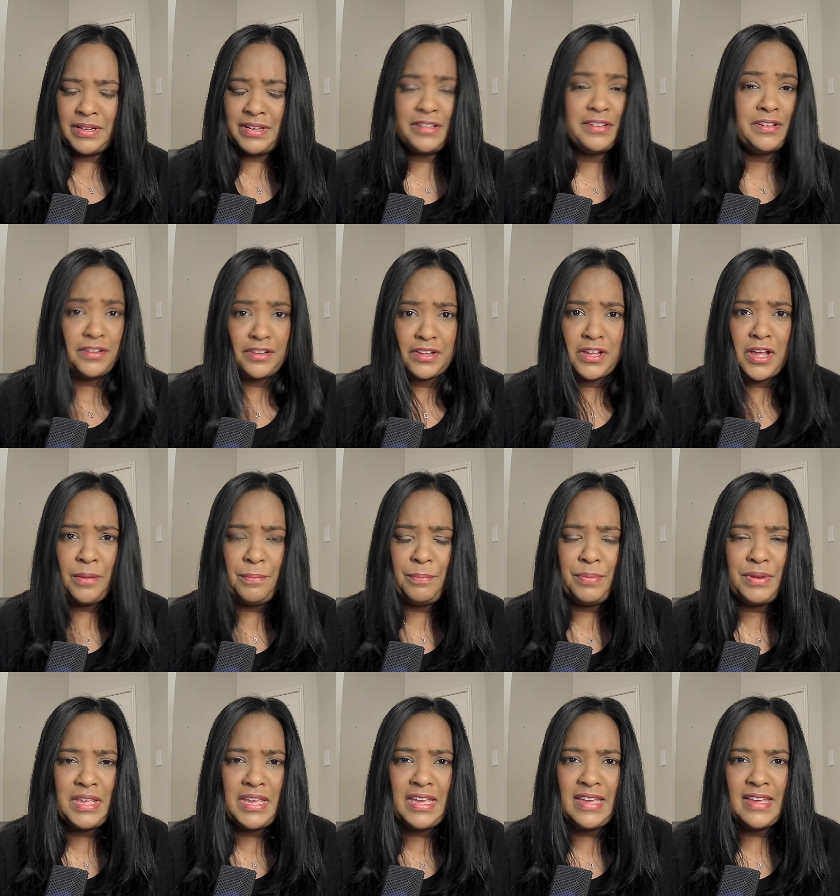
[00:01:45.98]
another
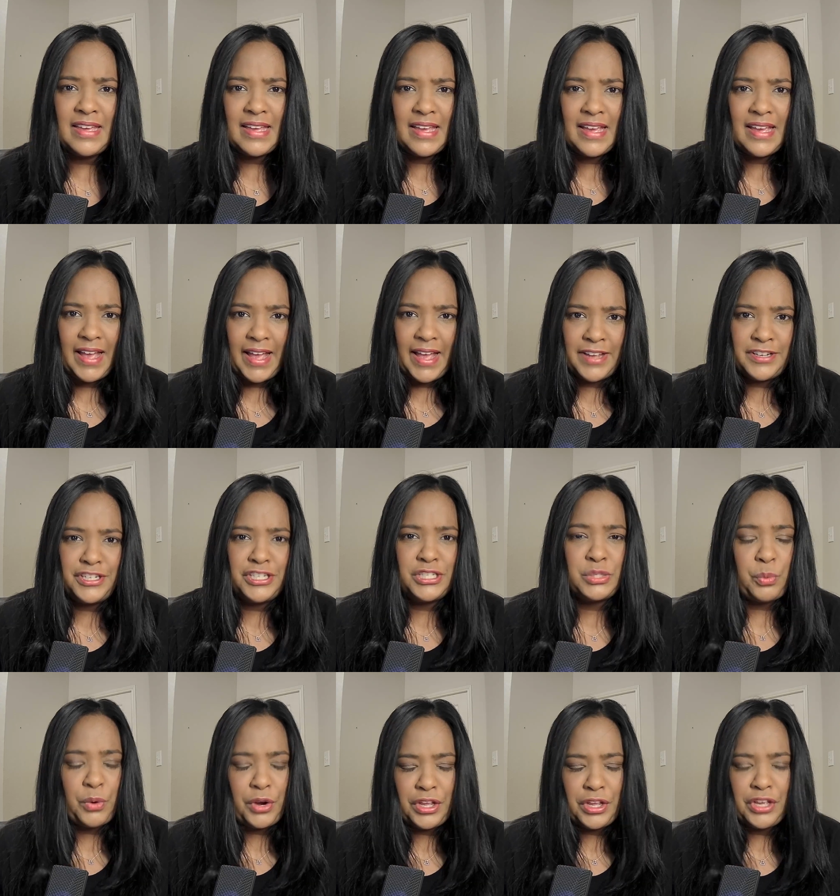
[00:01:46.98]
company, and she's
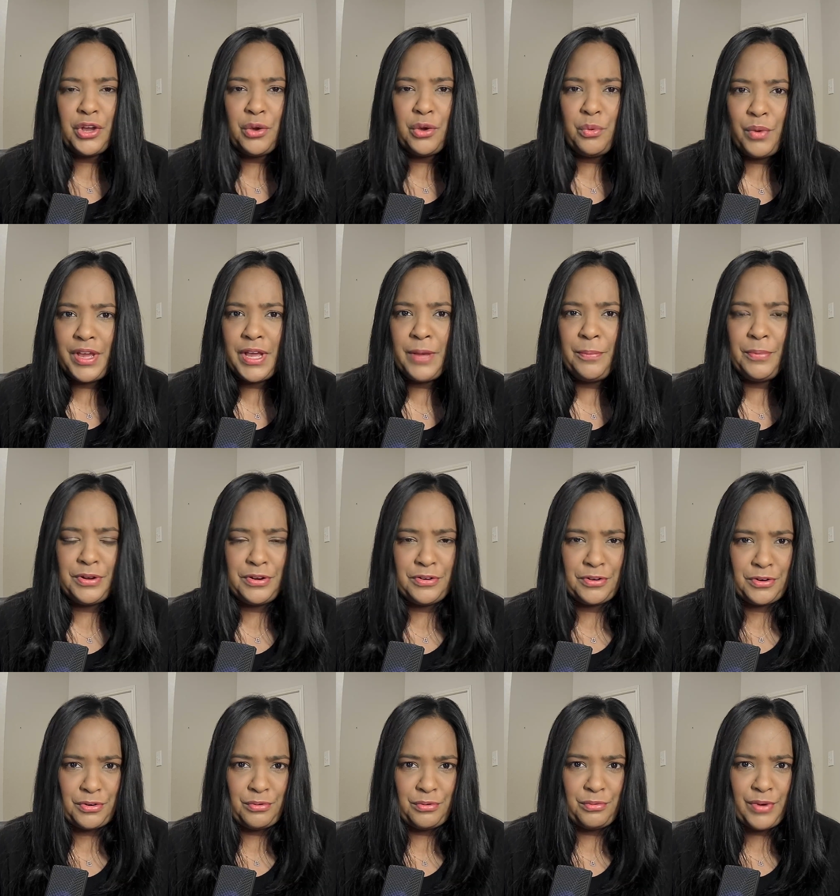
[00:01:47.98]
working her way up in her
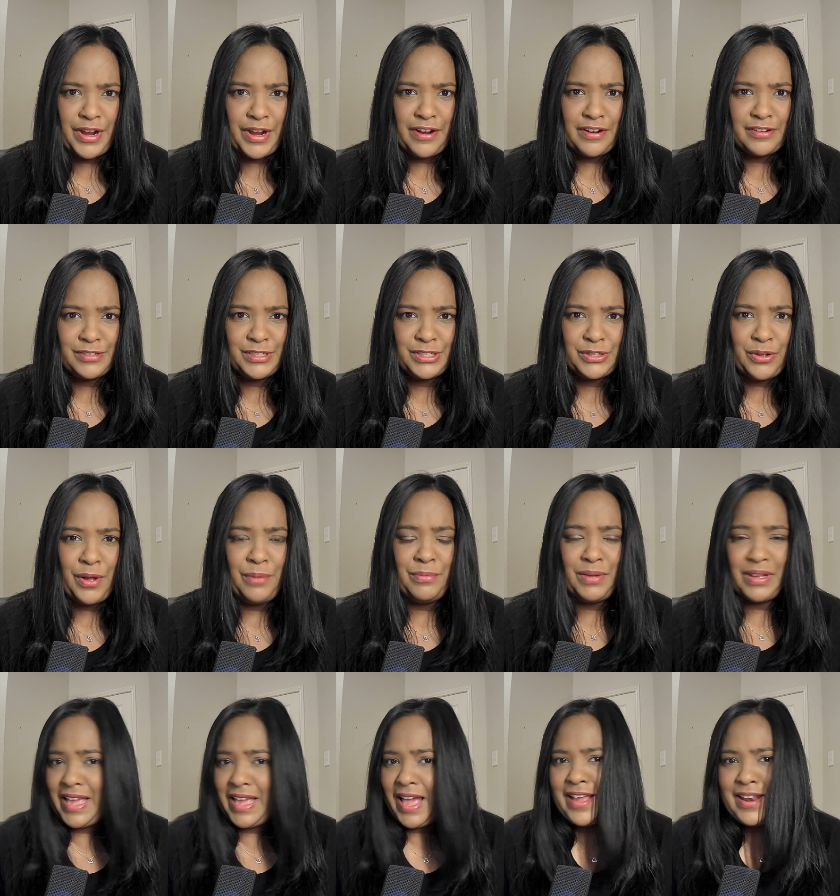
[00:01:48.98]
career. So,
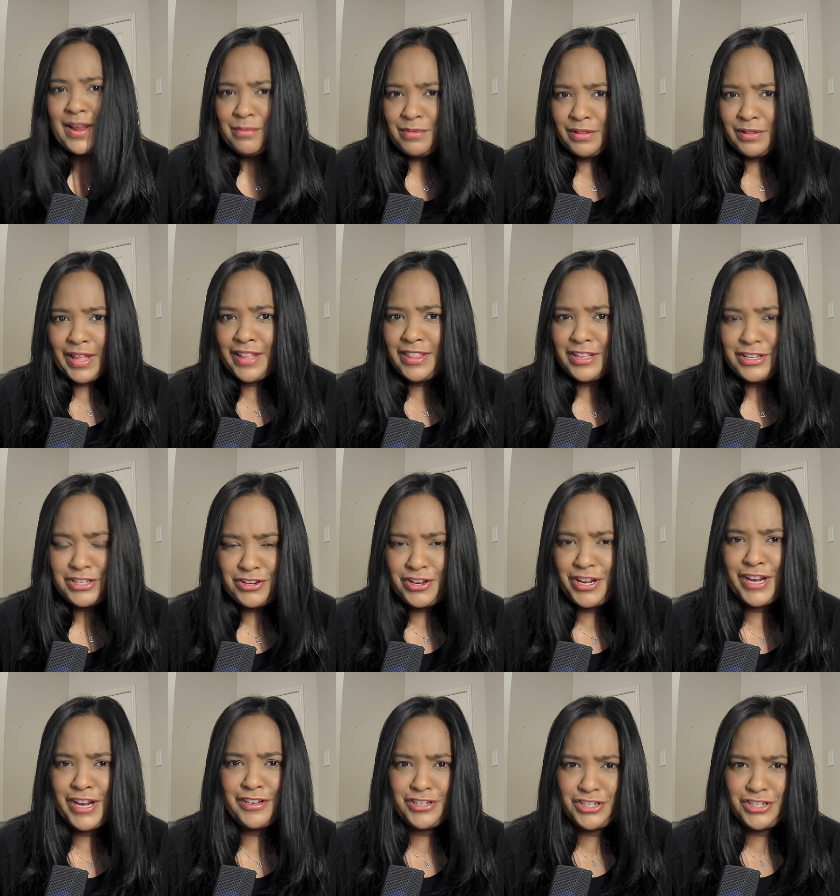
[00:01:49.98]
again, I'm glad that you're
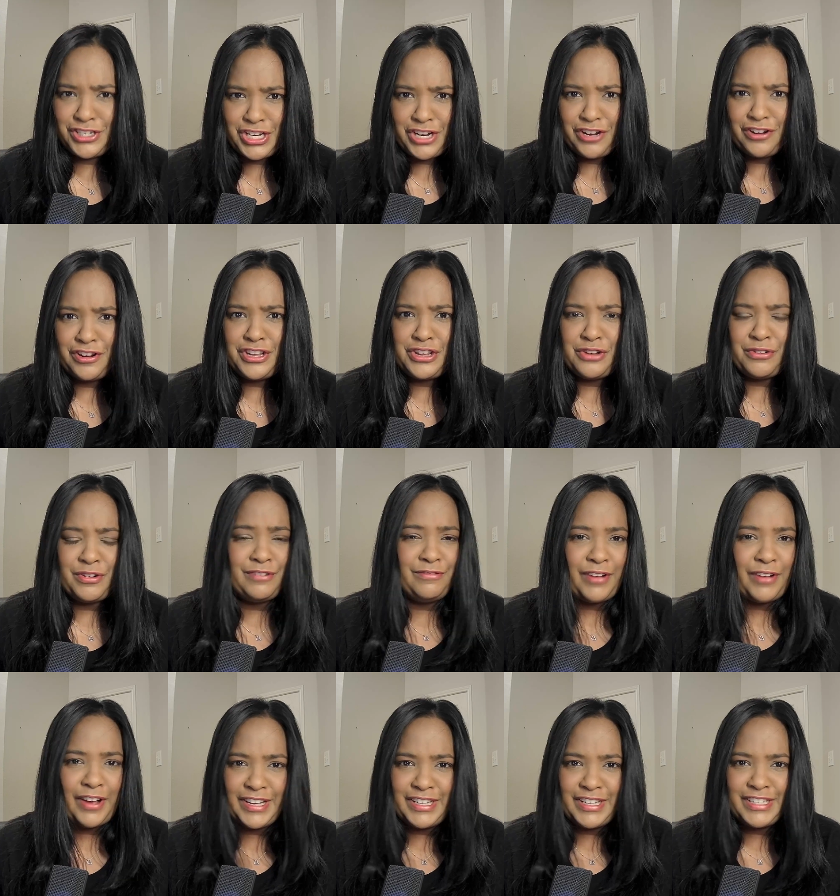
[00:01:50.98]
here to share your
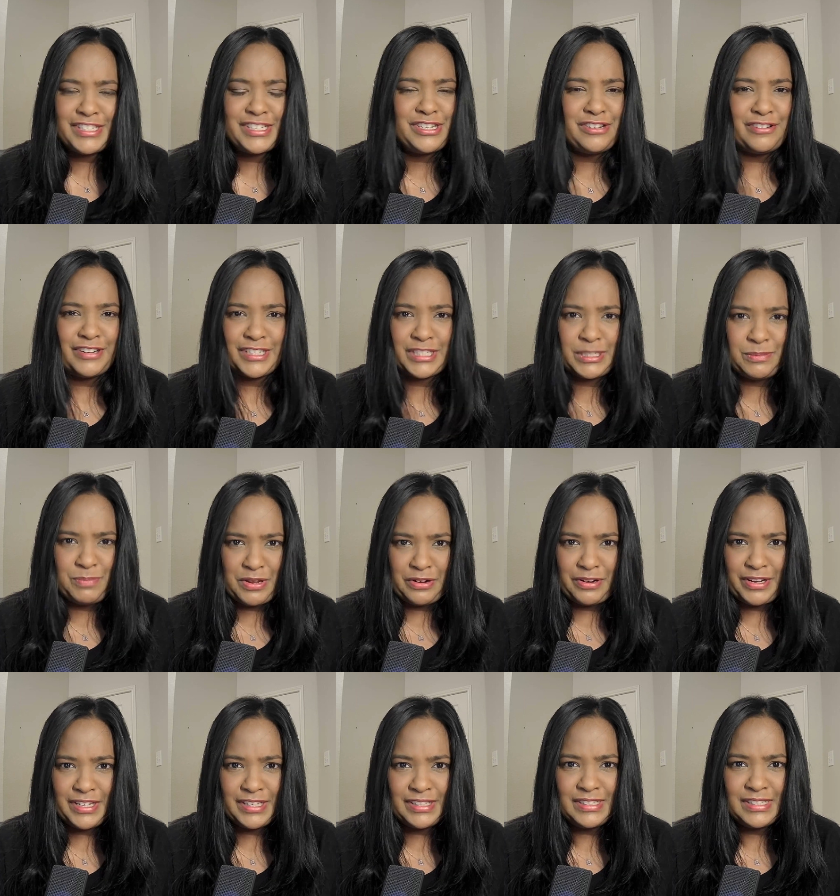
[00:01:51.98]
advice and your
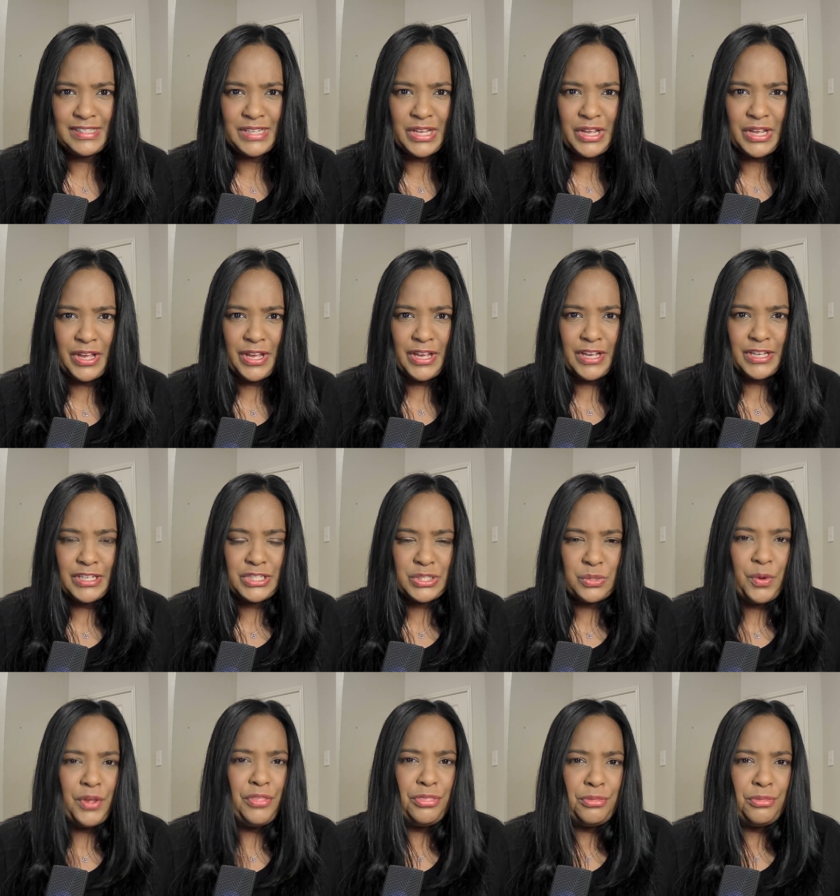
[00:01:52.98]
experience. So,
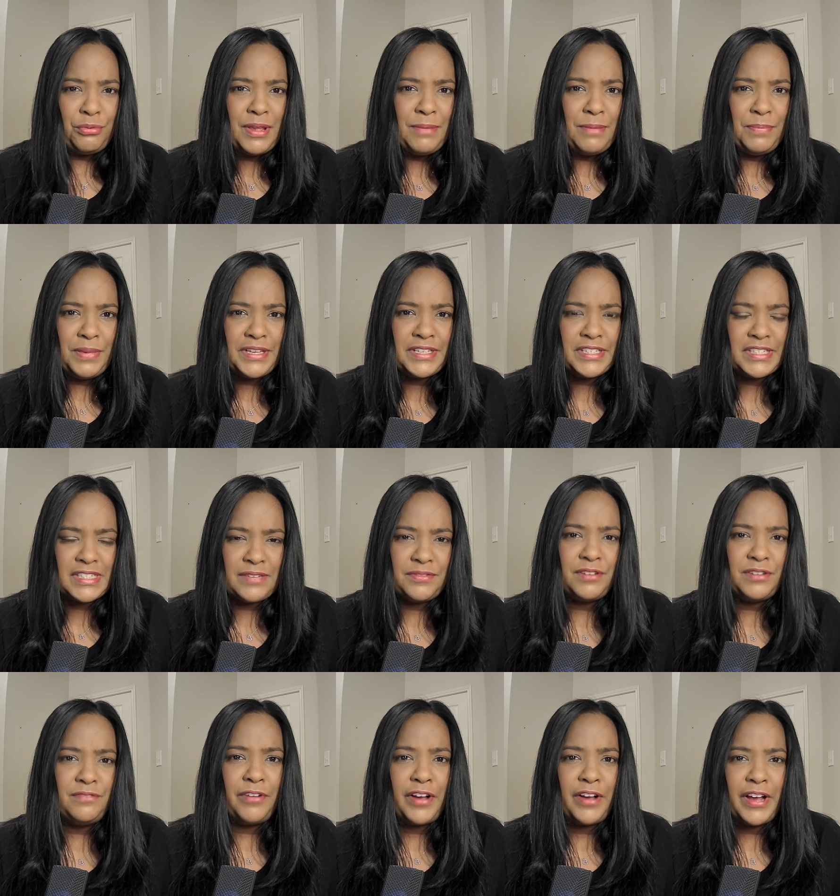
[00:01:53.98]
what three pieces of
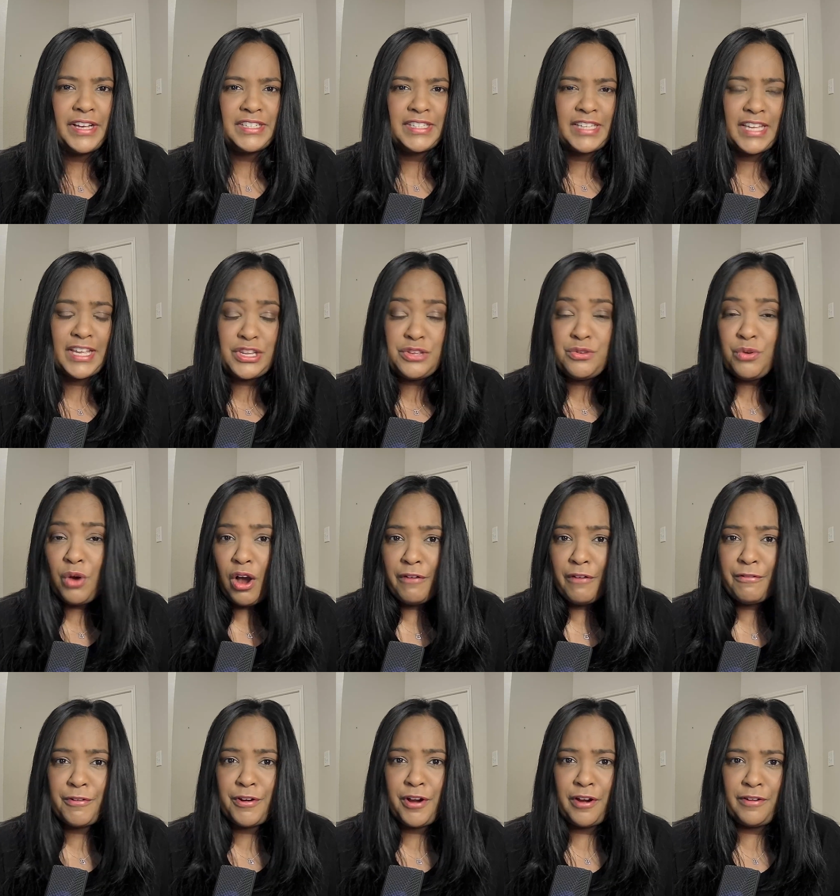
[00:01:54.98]
advice can you
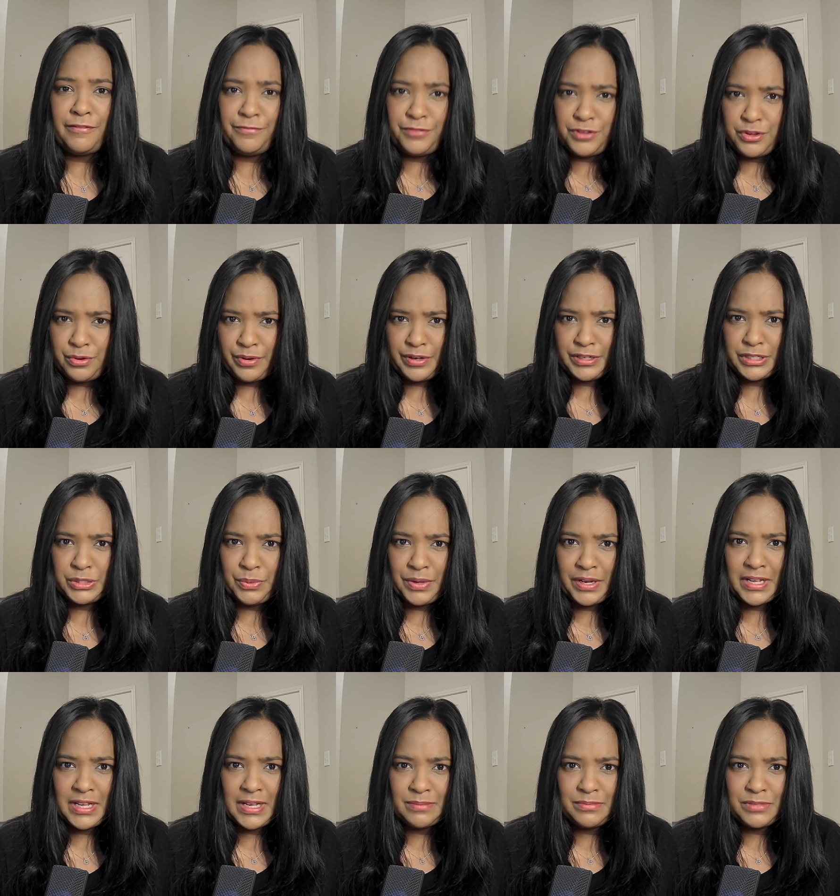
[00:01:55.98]
offer our viewers when
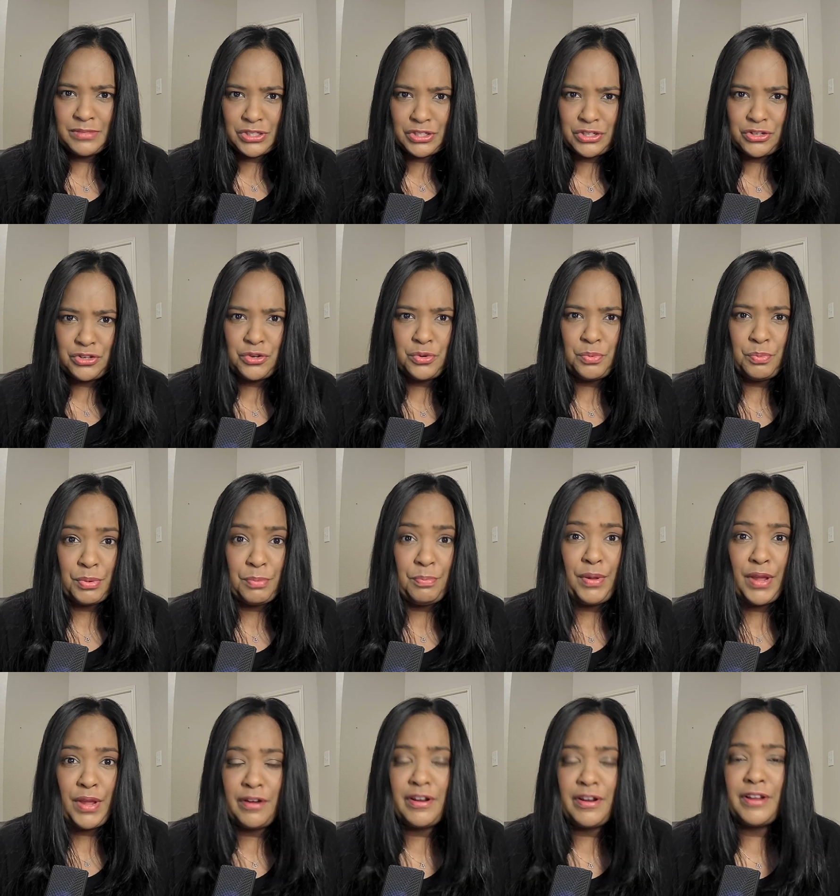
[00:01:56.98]
it comes to
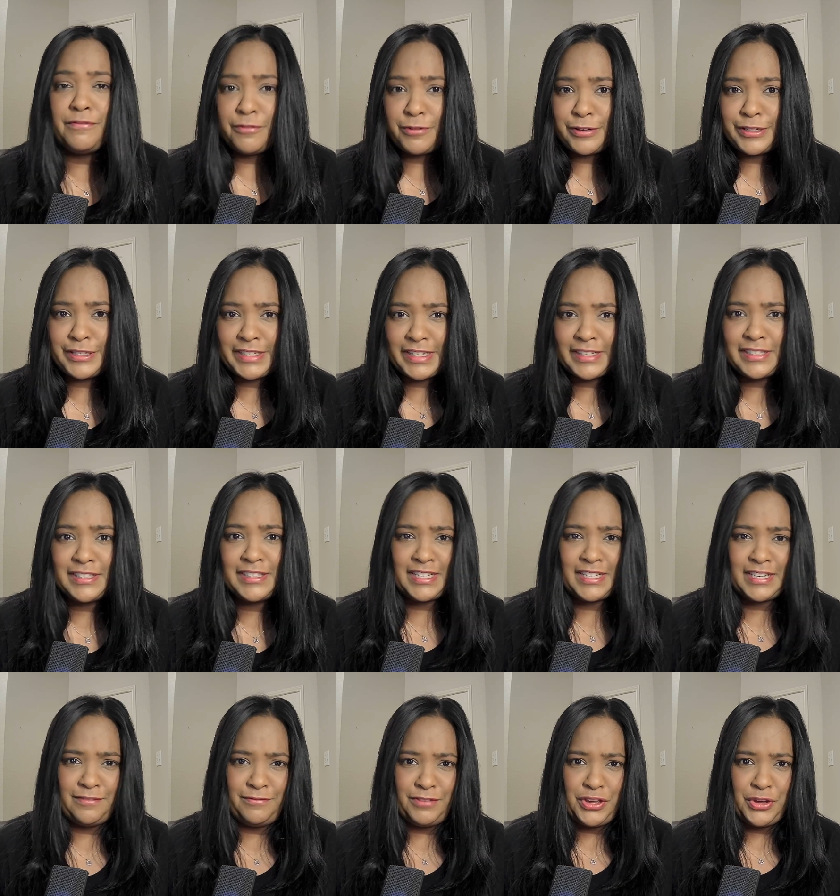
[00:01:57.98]
preparing for a sales
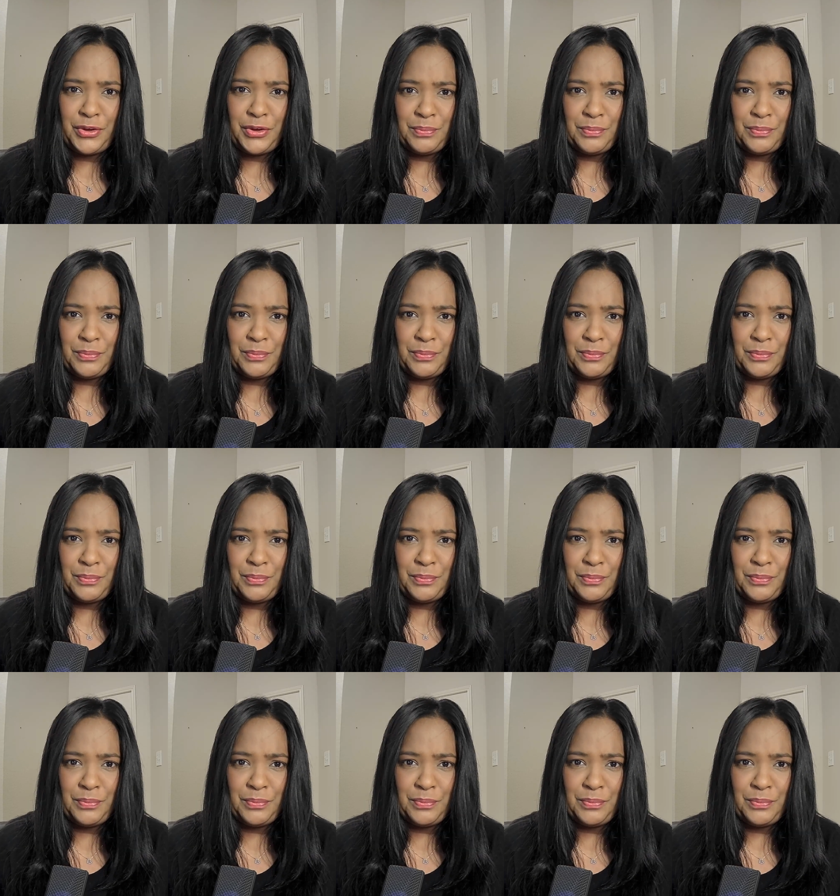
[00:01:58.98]
interview?